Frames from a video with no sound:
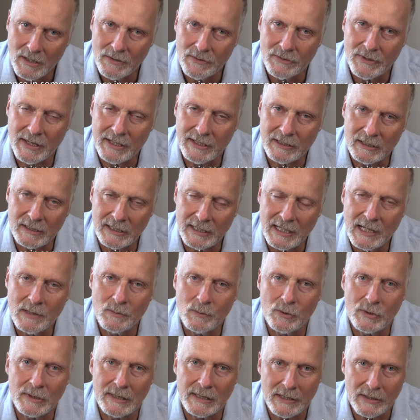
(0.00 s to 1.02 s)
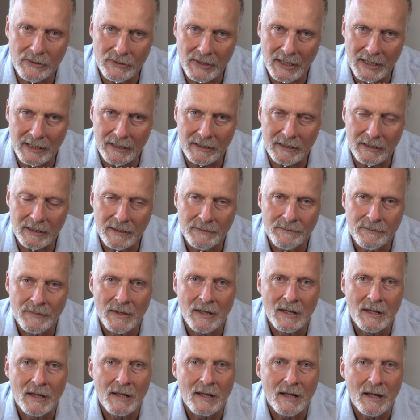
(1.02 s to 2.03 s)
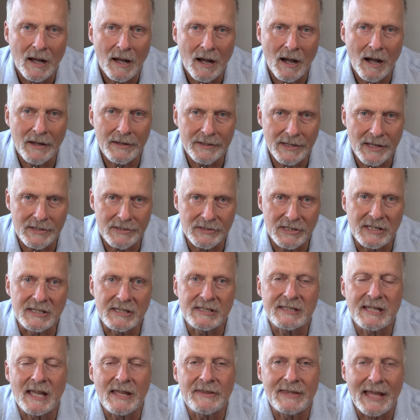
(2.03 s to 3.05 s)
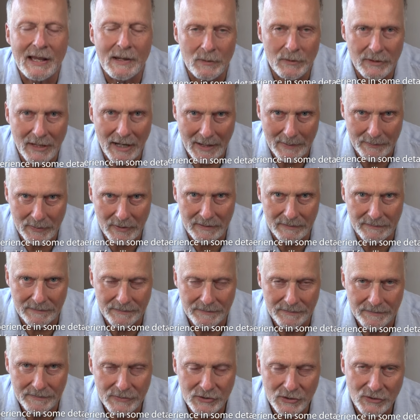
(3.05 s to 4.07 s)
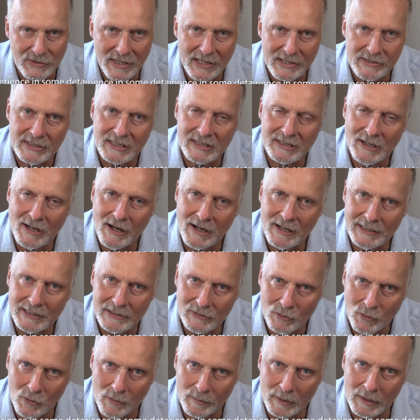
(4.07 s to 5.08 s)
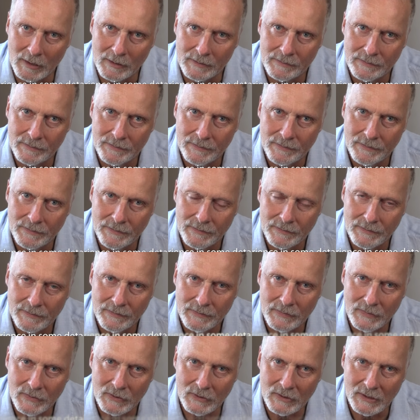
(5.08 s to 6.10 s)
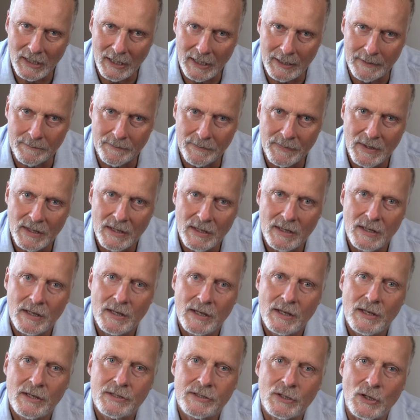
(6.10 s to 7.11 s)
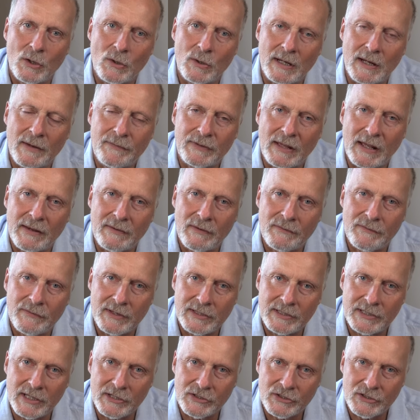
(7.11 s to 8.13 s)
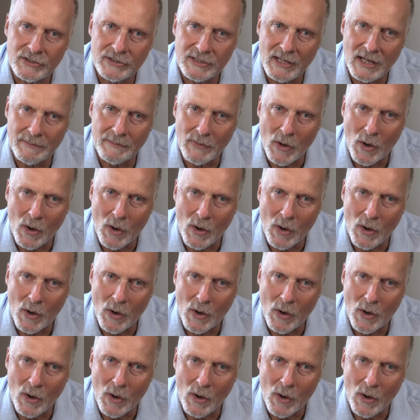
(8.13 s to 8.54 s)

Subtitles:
they can inwardly think, ah, yes, he said that would happen. So that's entirely normal. Okay. So if they've envisaged some